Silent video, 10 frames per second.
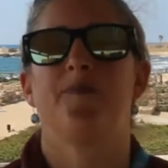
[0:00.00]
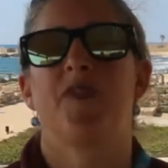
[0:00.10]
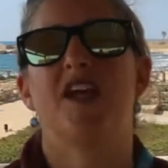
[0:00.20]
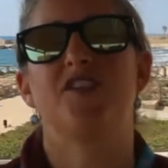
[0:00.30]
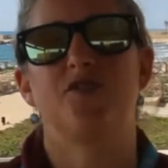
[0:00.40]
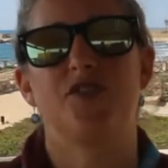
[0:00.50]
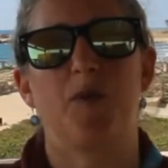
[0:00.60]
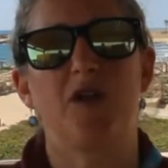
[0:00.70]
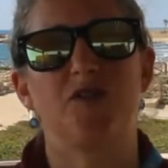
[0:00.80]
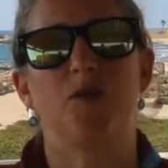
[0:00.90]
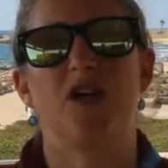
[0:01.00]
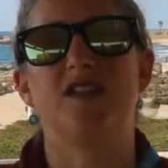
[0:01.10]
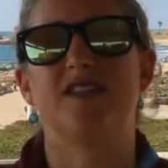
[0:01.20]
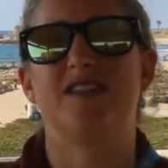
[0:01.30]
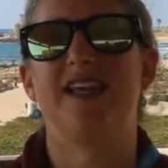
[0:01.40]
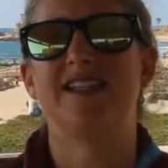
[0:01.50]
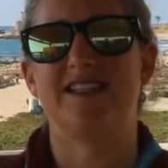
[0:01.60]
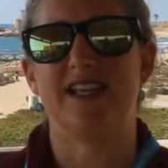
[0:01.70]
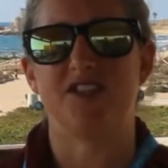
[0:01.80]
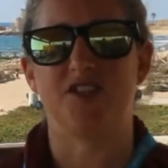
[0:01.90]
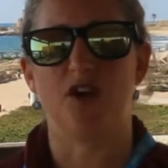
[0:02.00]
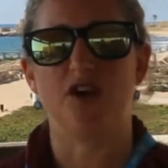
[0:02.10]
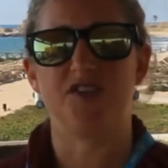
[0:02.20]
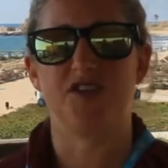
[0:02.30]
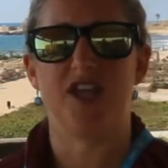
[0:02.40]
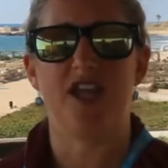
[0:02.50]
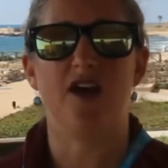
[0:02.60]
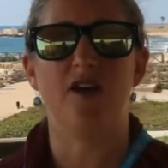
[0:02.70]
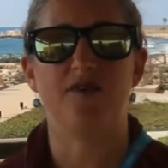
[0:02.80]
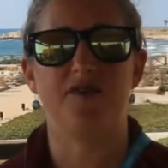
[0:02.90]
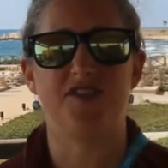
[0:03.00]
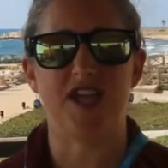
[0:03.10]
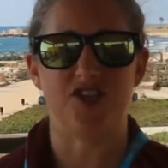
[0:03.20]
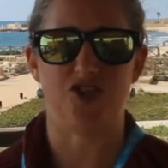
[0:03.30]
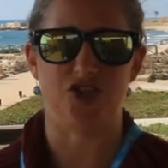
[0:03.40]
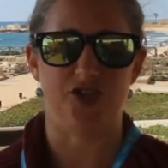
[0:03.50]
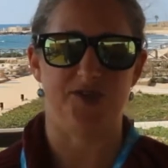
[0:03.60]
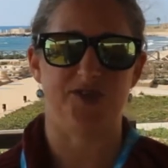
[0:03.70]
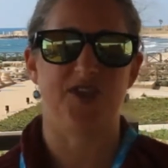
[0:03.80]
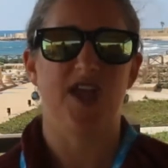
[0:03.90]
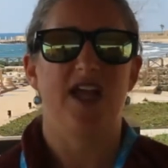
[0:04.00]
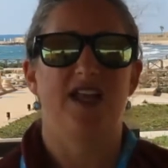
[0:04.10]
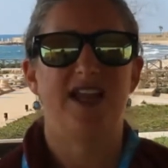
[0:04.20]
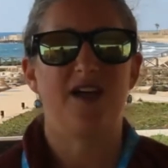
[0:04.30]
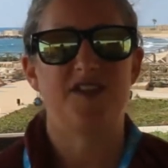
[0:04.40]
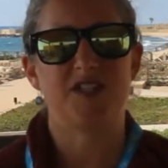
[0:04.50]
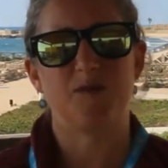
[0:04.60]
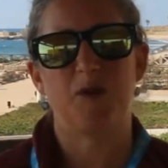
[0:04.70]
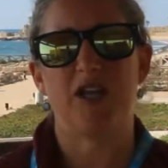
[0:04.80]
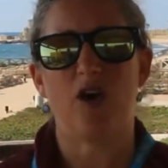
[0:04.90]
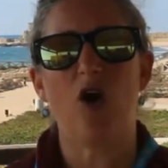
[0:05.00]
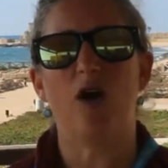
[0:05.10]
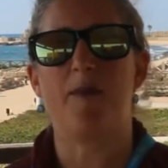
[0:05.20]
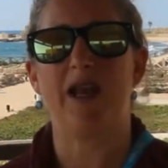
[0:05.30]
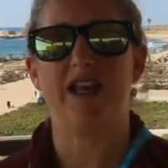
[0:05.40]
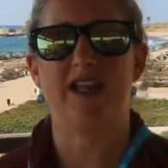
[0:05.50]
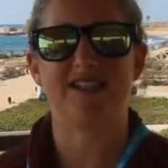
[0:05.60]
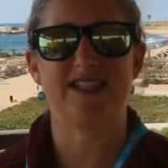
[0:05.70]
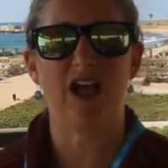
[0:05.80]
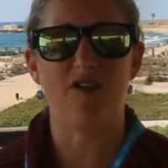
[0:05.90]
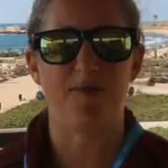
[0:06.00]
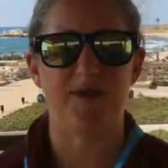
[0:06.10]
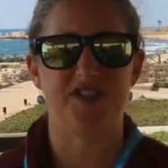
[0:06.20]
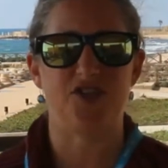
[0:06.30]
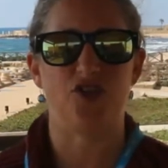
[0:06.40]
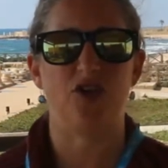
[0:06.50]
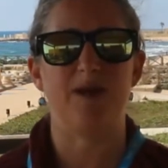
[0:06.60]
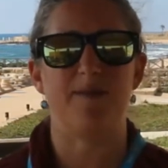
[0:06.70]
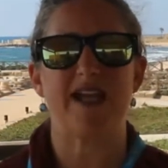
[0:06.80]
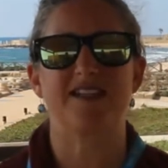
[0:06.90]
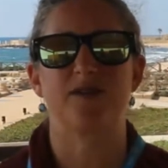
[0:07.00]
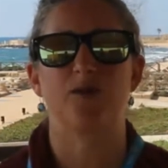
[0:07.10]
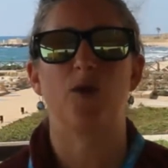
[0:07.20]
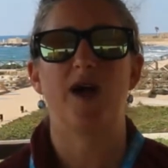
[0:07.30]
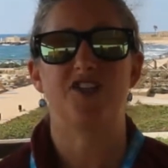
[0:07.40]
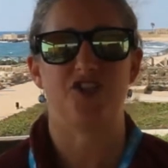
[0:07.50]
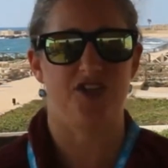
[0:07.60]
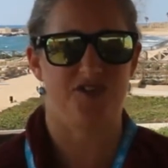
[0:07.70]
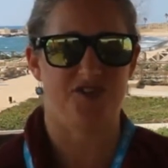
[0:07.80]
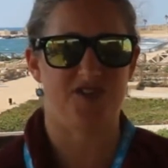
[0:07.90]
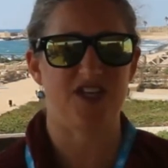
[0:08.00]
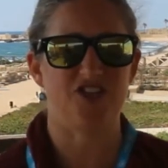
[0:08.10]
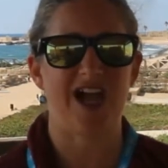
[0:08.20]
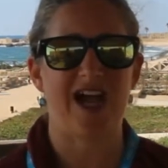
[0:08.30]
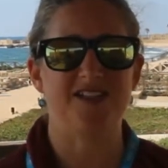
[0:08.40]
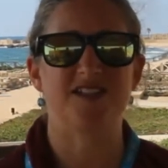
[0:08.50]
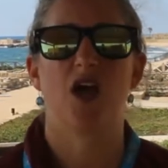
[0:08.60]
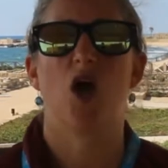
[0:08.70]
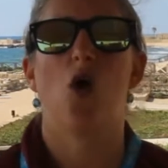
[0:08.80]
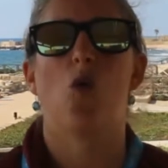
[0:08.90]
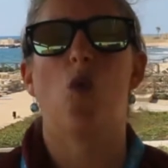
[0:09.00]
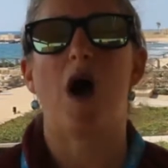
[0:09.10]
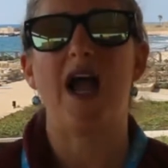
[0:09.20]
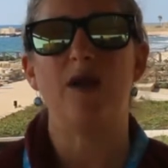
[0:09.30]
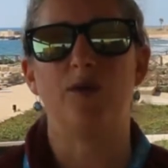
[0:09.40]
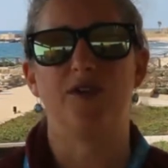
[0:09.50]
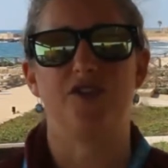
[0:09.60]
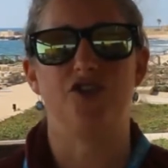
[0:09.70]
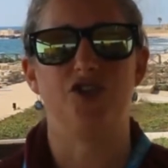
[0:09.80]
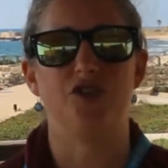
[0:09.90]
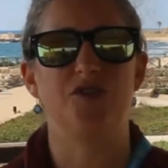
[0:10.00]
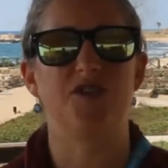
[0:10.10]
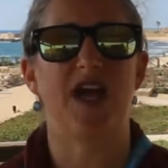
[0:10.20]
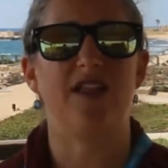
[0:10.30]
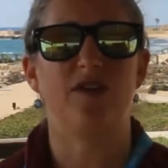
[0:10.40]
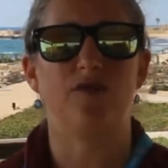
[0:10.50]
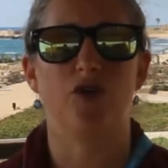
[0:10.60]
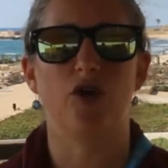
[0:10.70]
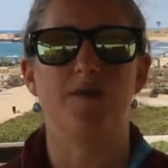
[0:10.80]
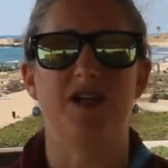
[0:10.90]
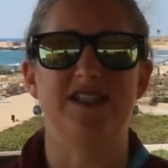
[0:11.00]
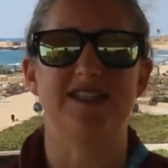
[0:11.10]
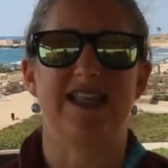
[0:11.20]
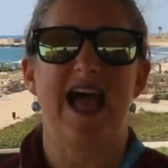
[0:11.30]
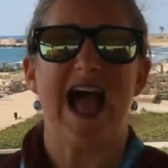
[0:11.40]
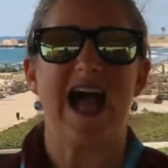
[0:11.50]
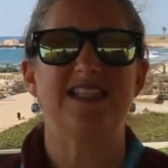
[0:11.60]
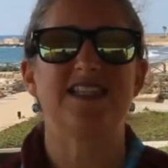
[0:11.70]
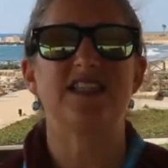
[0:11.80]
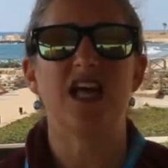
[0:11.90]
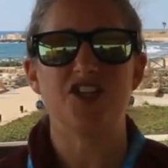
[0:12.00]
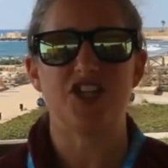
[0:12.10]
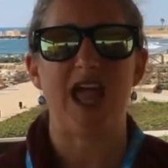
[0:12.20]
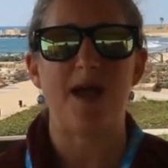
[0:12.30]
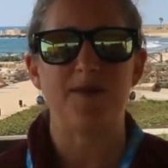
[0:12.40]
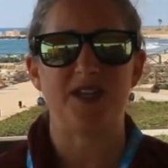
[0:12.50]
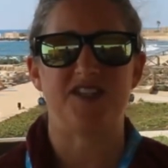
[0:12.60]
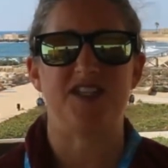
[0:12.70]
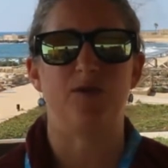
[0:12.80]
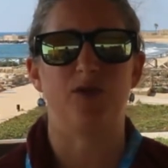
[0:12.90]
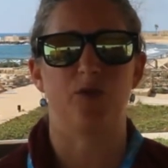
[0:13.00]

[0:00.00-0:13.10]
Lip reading: his response was, this is not enough dead Jews. Now this is pretty horrible in itself, but it surely begs some questions, such as, why were the Jews and the Romans at such enmity with